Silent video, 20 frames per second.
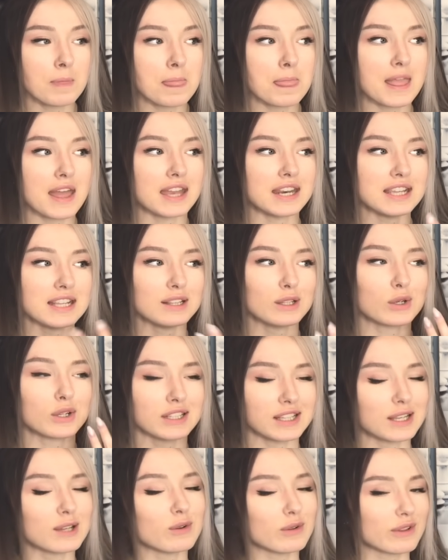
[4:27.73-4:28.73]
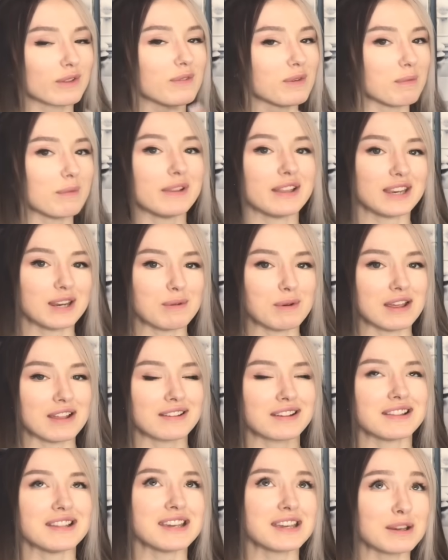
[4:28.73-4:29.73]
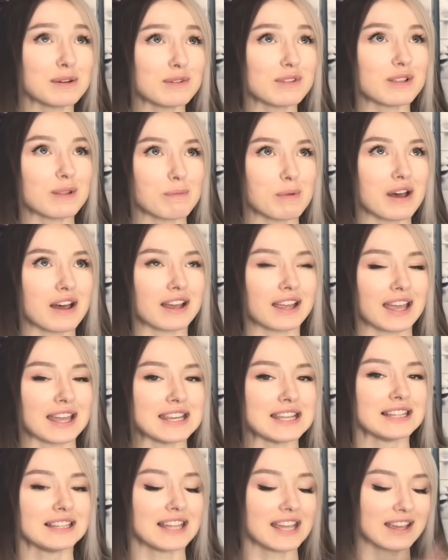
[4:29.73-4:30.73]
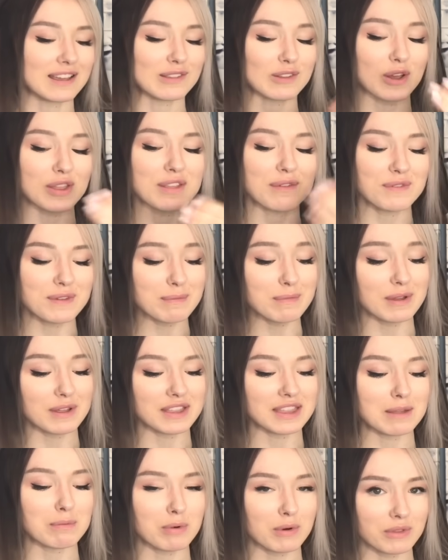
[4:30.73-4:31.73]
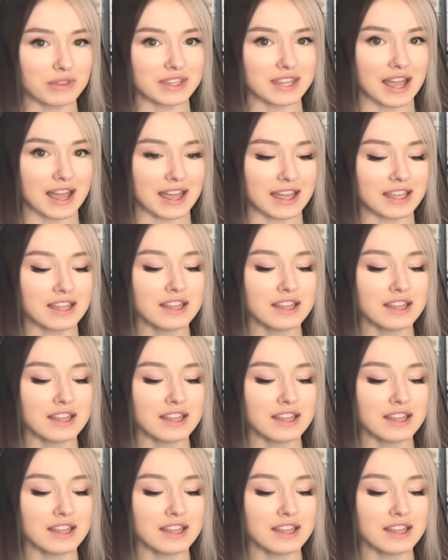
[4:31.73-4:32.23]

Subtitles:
And he literally kills the female anyways because he kills the buck and he lands on the female and they both die.